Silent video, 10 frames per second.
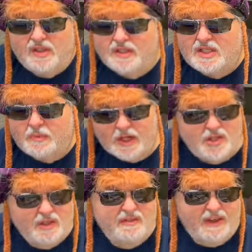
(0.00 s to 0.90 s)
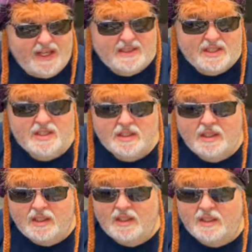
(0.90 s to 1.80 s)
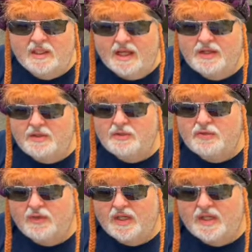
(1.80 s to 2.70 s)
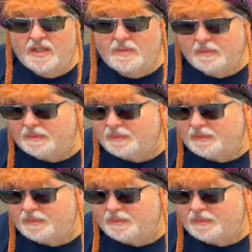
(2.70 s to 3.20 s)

a, special effects kind of um,